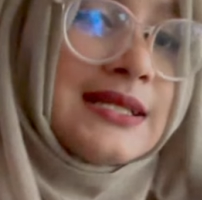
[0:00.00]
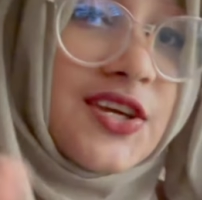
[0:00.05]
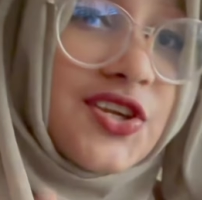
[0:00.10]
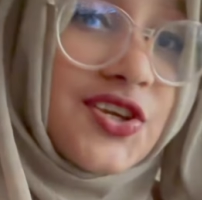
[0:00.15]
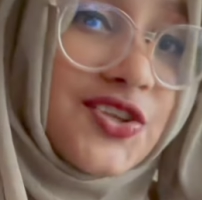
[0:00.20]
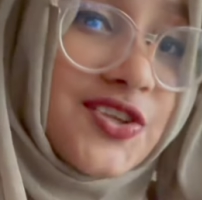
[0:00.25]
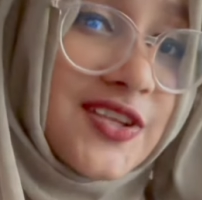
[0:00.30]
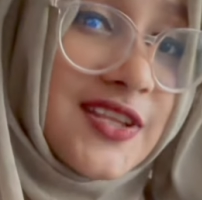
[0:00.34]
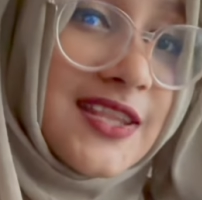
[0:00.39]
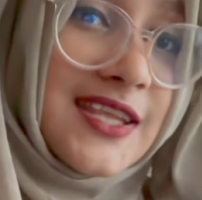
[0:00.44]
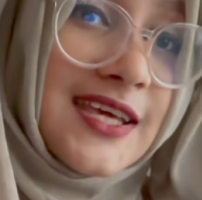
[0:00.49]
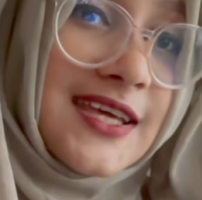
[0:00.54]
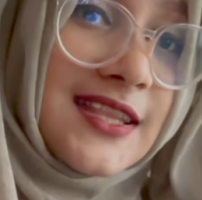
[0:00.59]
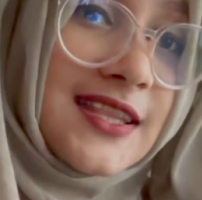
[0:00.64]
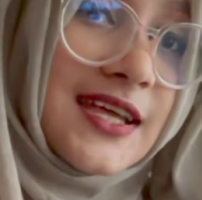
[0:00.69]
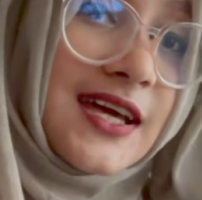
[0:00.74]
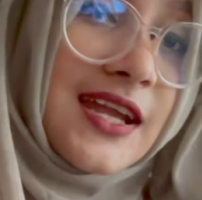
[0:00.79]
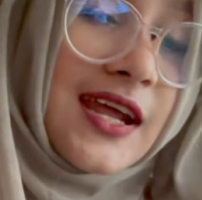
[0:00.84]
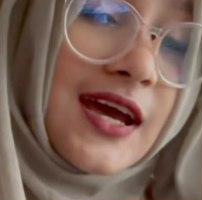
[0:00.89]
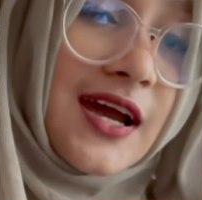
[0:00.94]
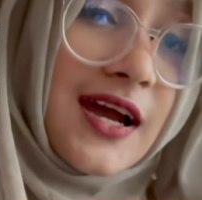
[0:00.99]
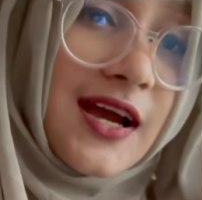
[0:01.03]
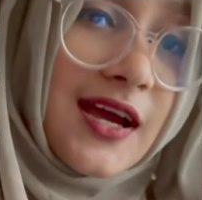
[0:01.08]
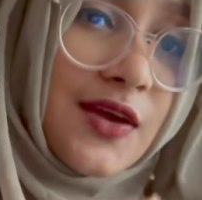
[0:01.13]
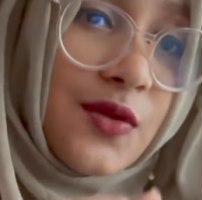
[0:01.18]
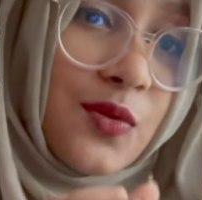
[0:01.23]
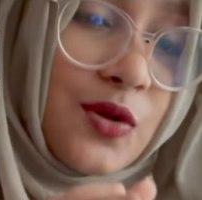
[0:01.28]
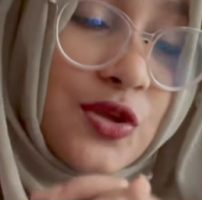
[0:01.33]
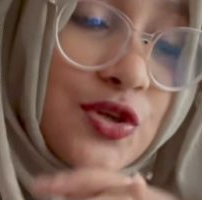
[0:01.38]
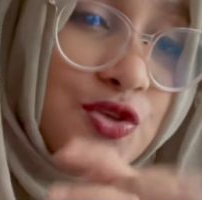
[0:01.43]
Another thing that
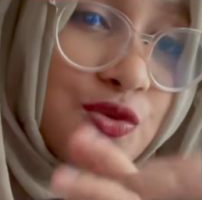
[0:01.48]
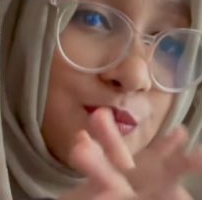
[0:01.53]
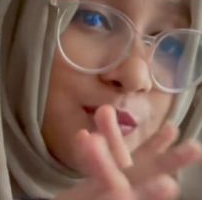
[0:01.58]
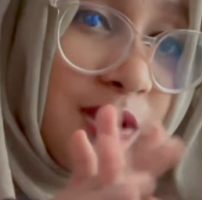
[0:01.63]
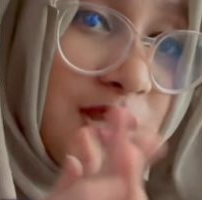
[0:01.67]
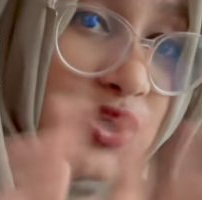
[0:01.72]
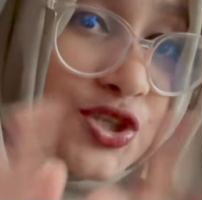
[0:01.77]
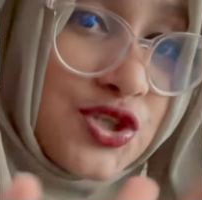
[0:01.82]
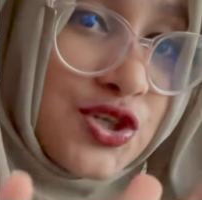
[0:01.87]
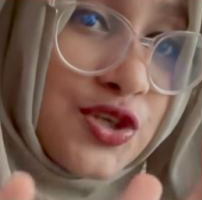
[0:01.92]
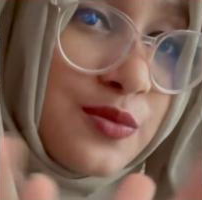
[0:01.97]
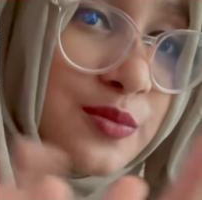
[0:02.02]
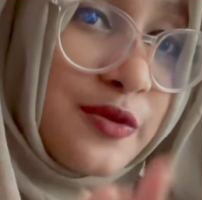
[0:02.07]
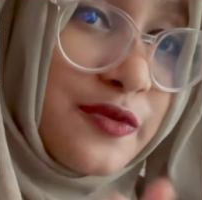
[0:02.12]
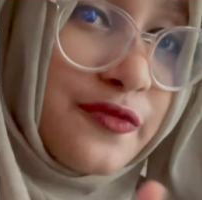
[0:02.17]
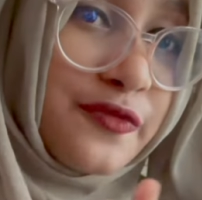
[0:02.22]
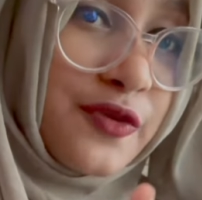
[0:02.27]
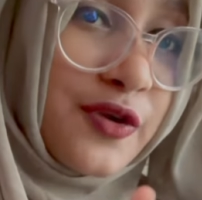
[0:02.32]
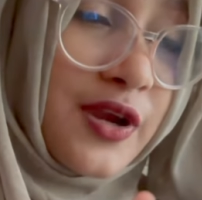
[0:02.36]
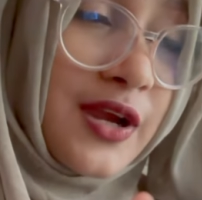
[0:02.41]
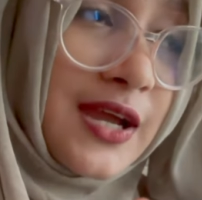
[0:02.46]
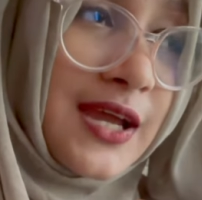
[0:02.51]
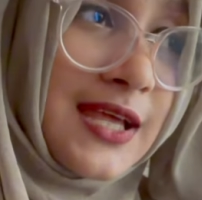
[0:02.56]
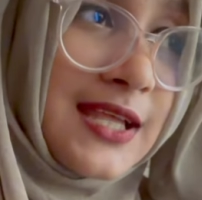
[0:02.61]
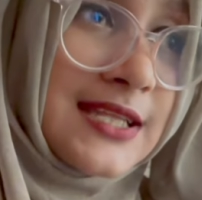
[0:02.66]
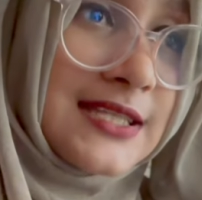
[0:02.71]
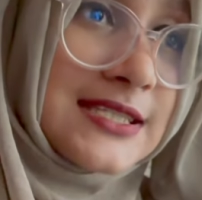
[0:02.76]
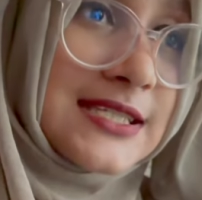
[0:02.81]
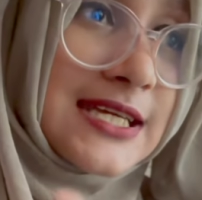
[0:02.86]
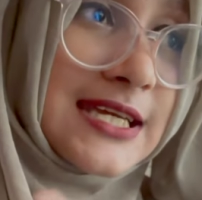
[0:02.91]
I want to mention
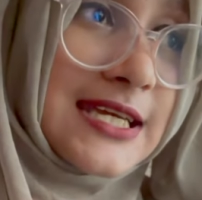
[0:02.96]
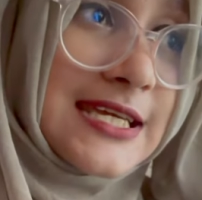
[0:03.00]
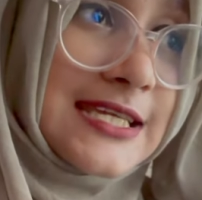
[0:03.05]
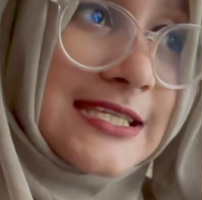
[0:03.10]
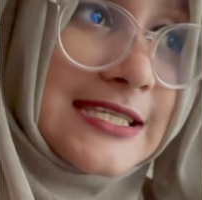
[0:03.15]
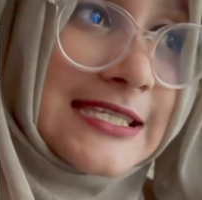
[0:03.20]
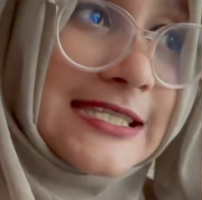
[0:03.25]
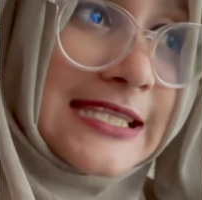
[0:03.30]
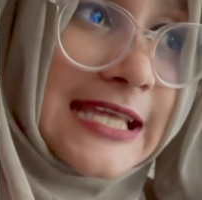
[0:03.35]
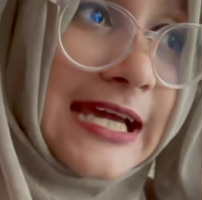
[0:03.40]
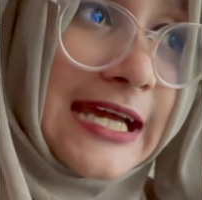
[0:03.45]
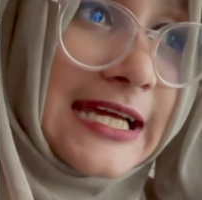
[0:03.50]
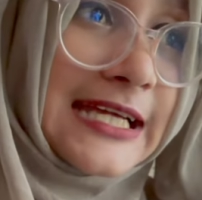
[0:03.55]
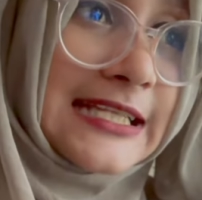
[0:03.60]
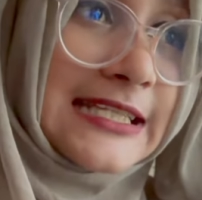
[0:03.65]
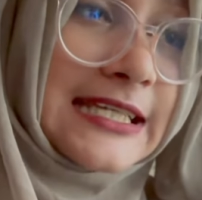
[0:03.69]
beforehand is that